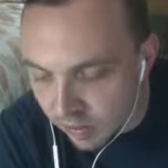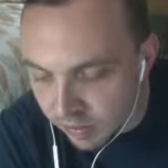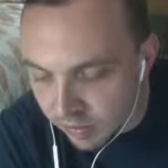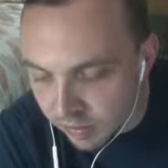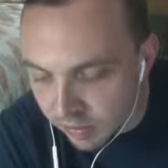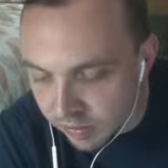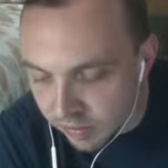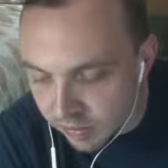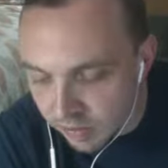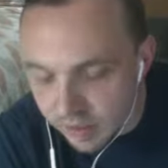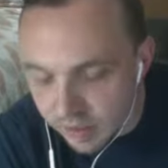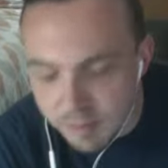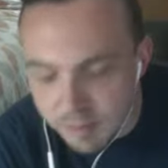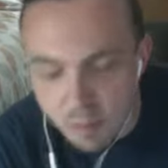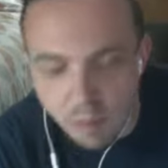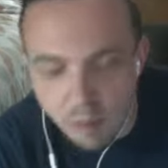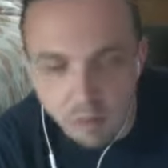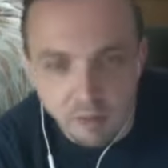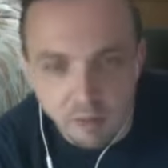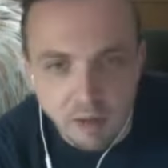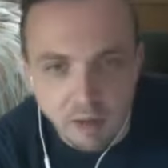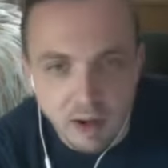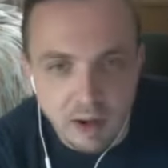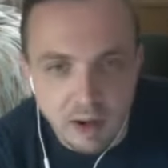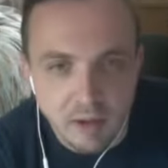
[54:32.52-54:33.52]
keyboard
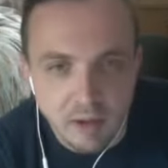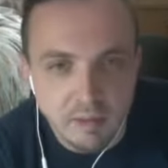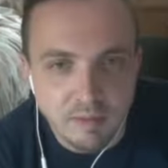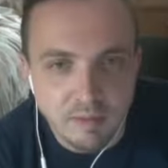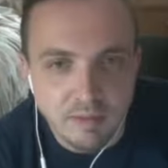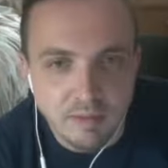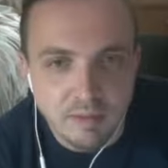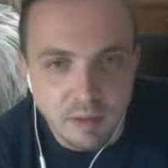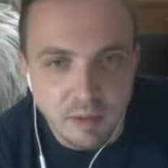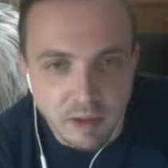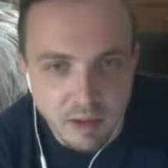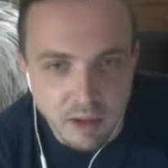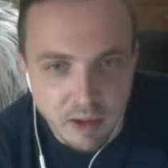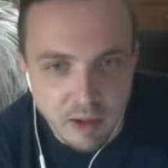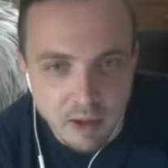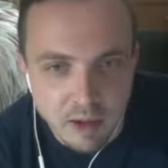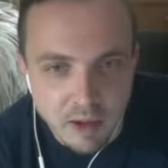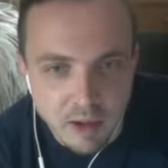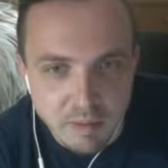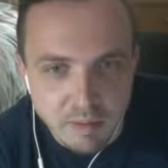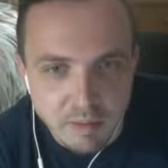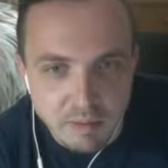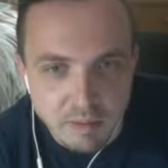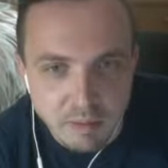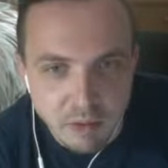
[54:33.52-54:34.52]
fight
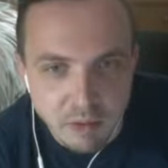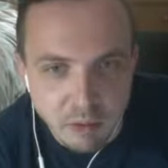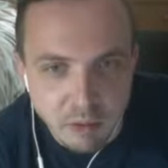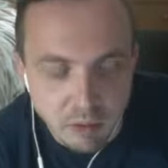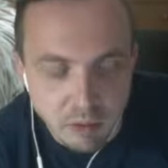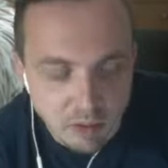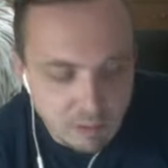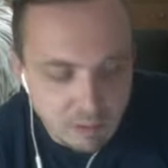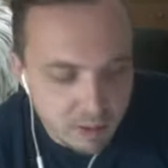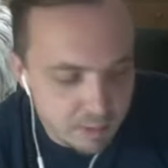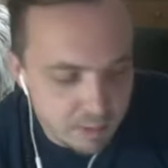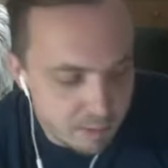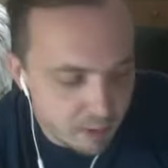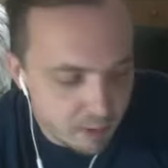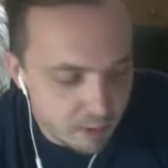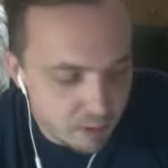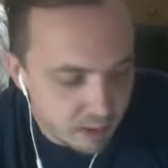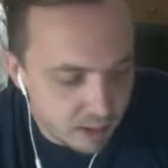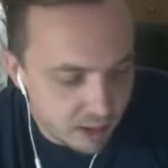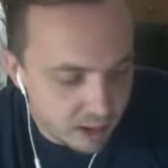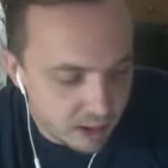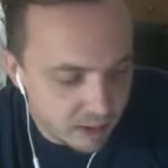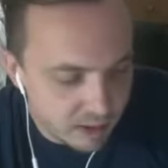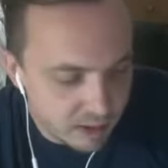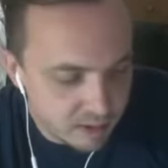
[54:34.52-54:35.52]
between people,
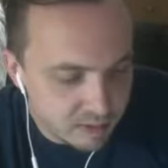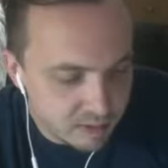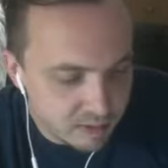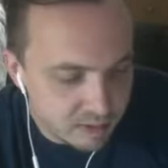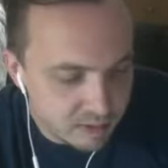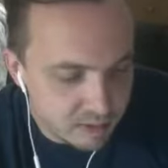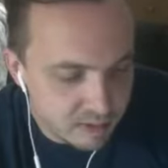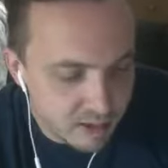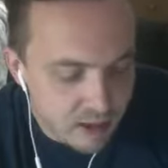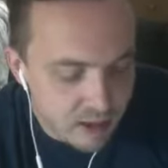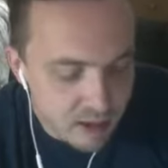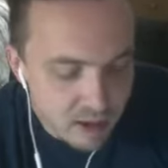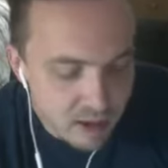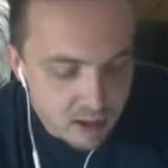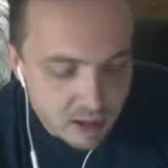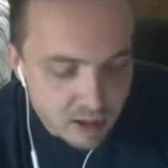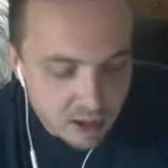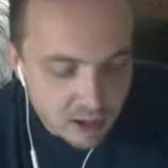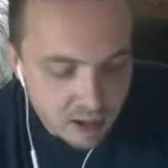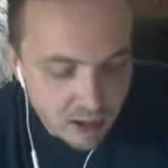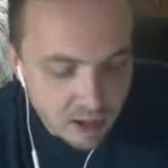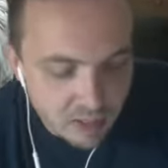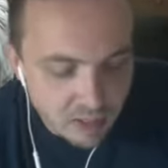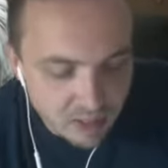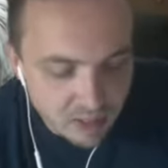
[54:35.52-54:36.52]
and
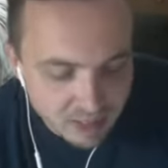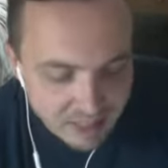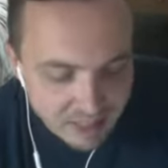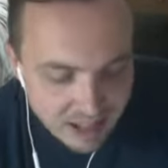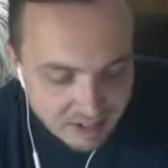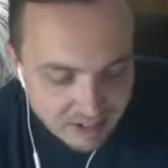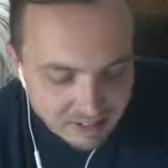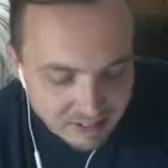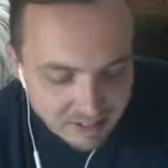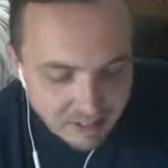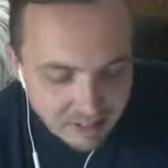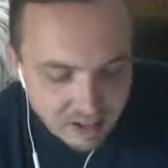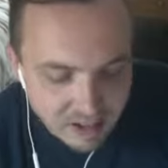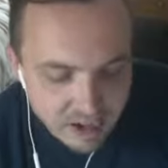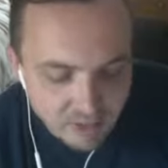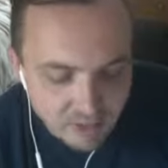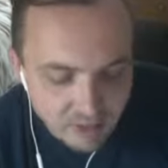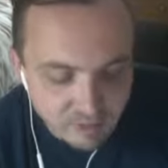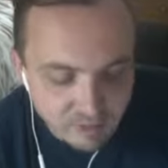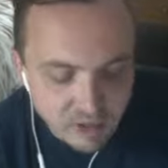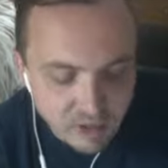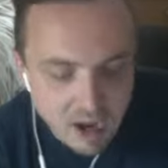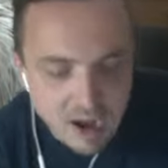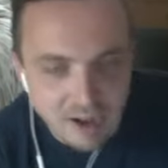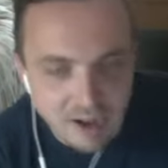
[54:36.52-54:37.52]
I think that's the kind of
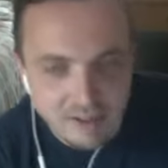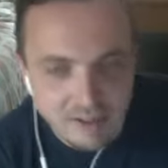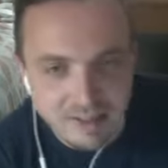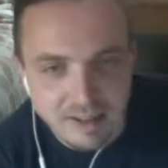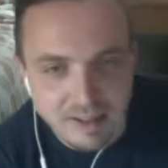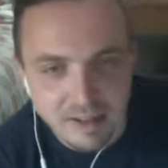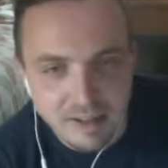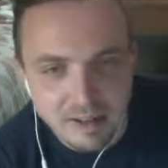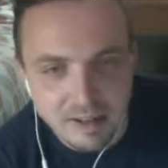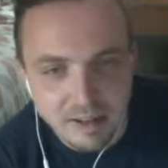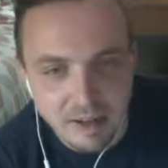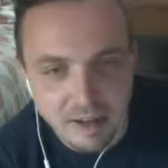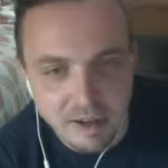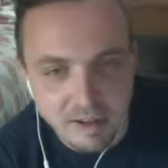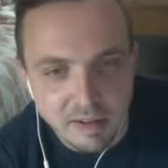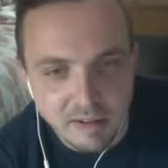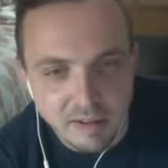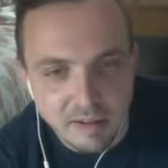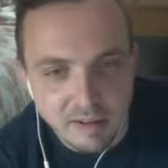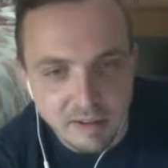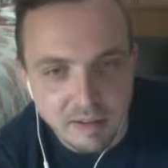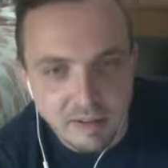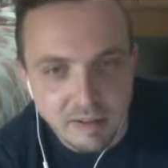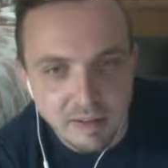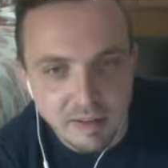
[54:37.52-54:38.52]
toxic
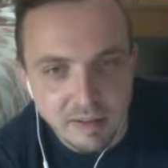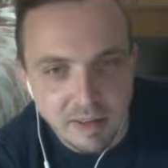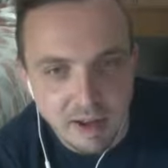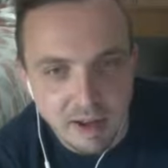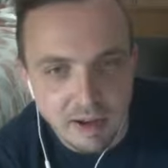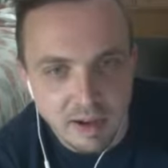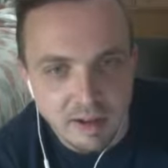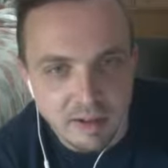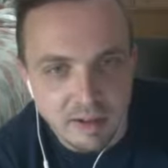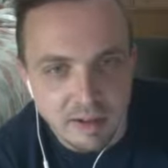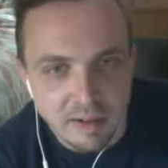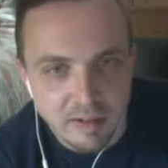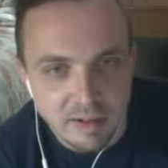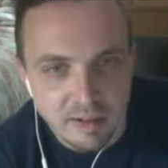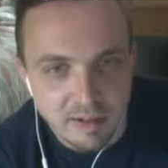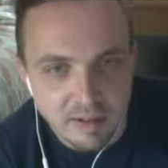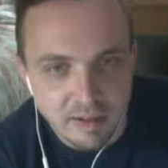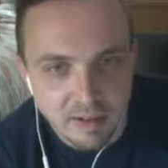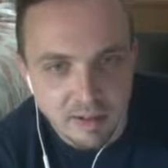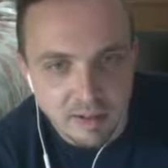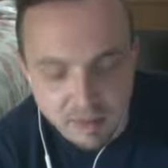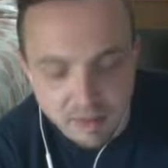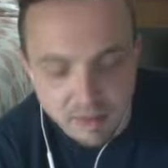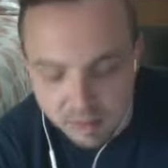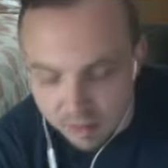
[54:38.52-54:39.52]
nature that is
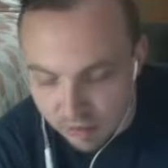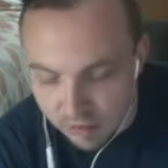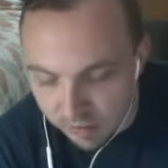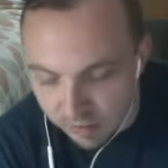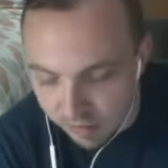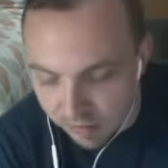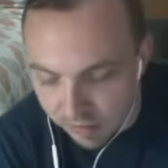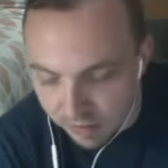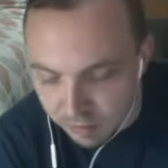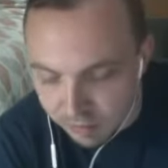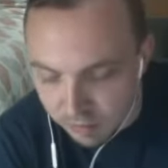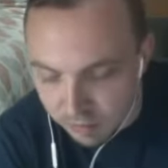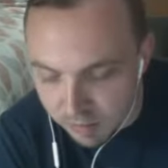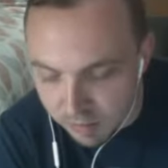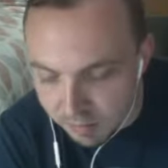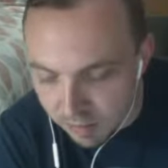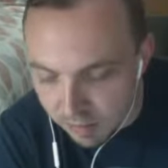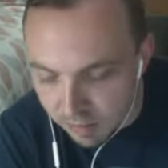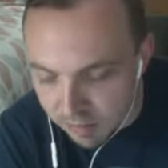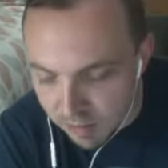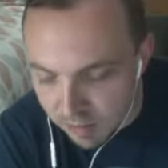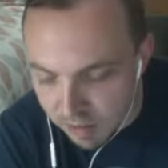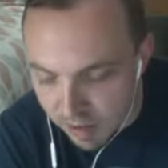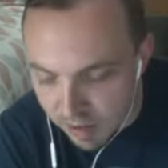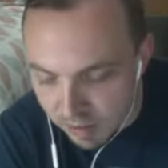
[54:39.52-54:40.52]
on Facebook.
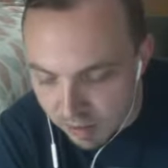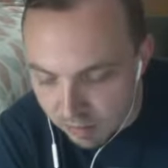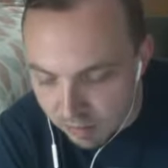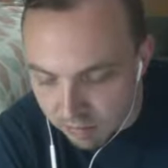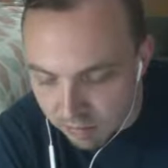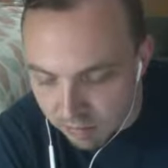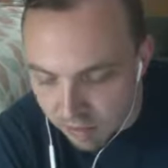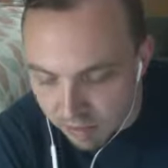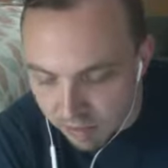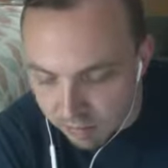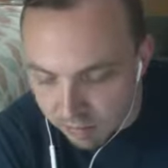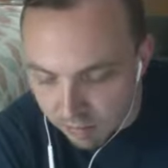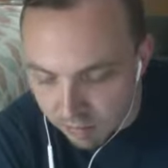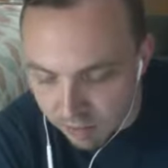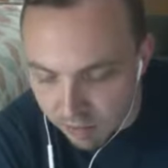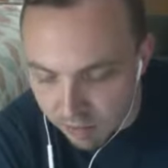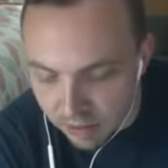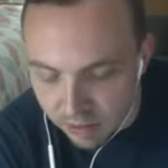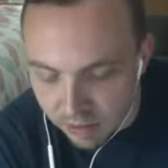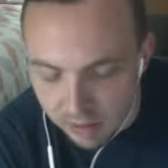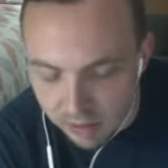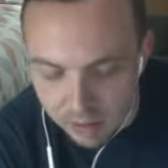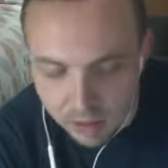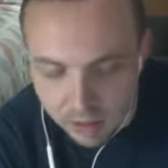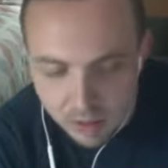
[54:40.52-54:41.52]
But no, I don't
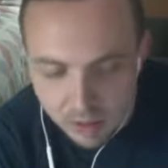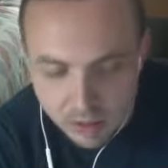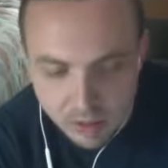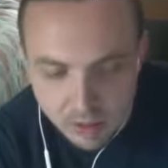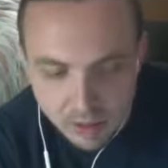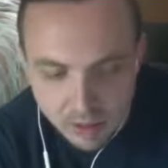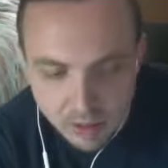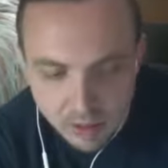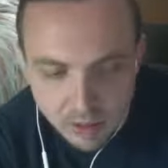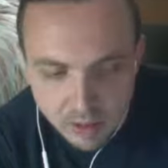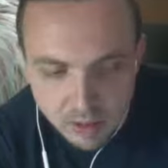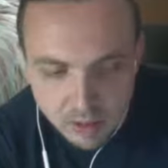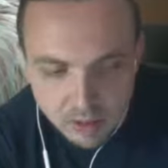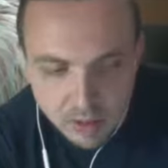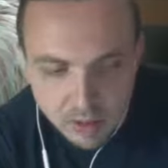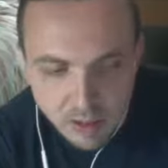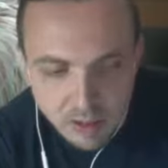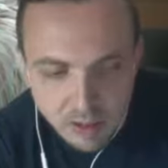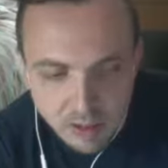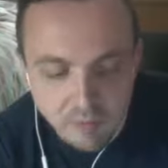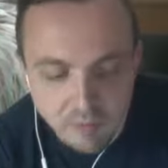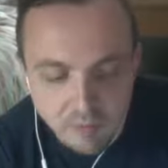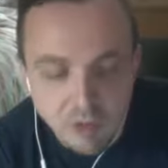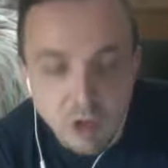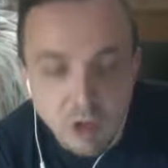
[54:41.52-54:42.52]
think,
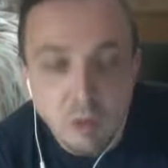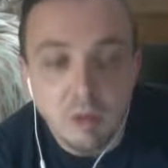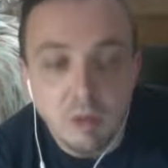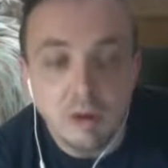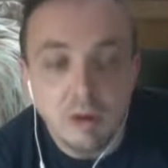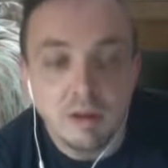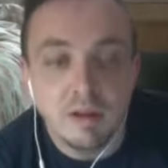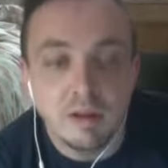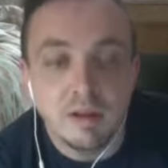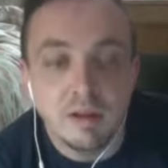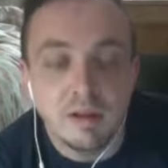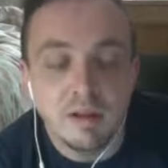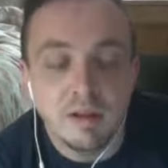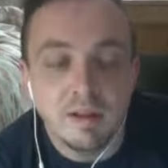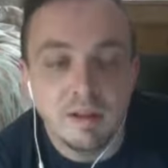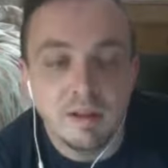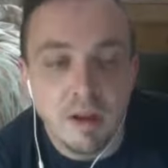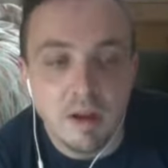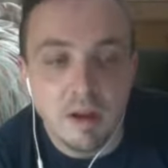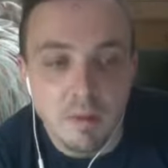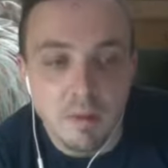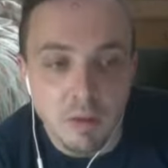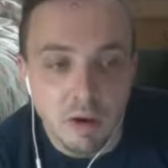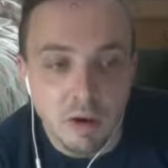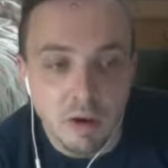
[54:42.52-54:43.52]
like, if you were
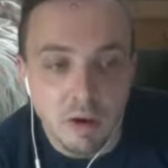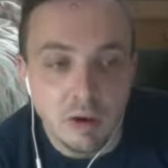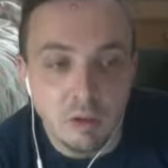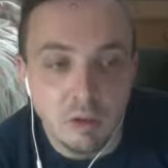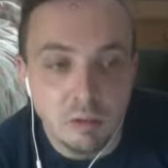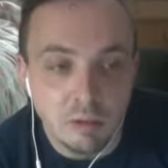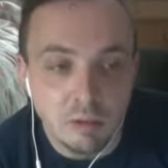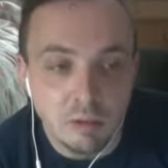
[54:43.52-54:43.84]
someone who